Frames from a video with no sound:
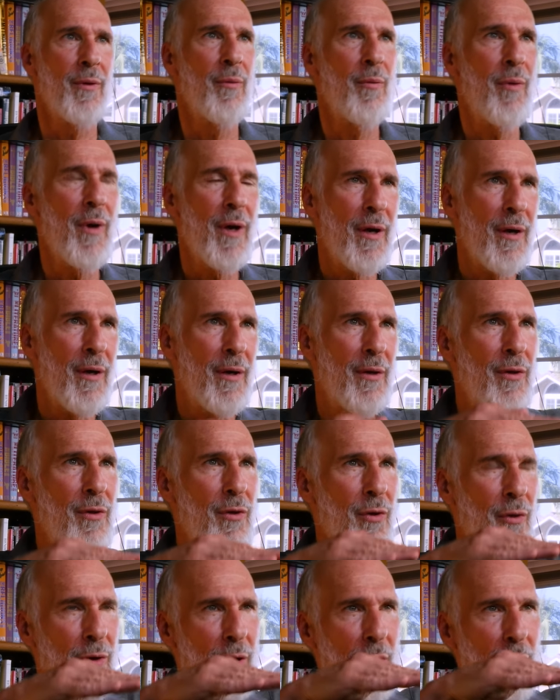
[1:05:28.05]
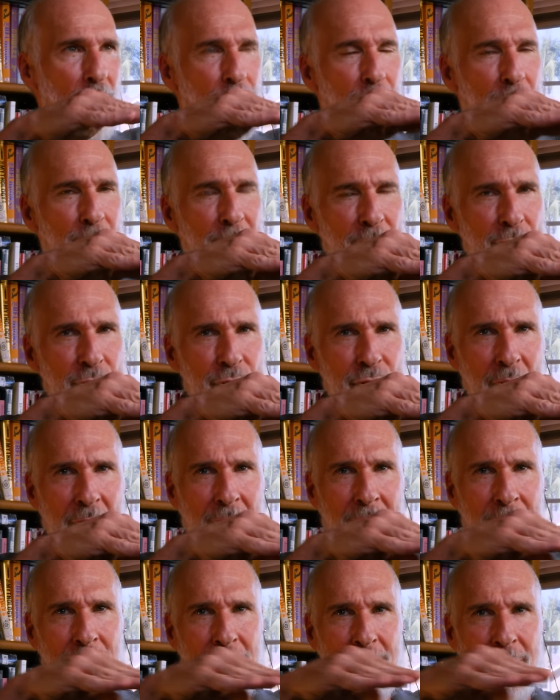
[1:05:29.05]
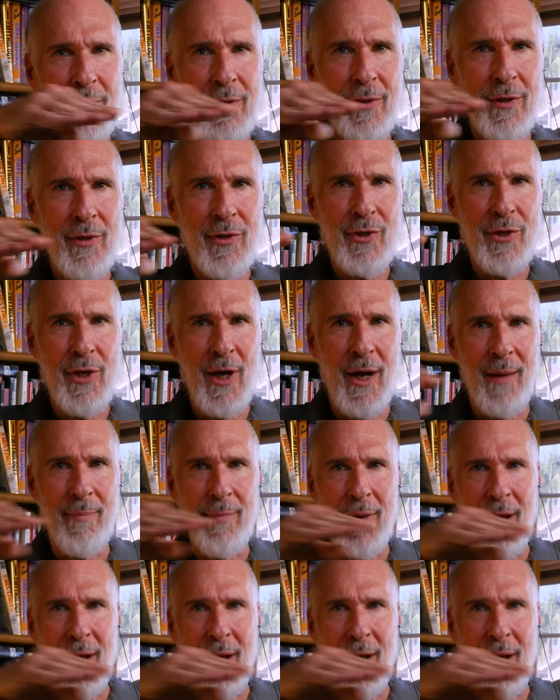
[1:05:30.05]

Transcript: where you'll go from this job to this job,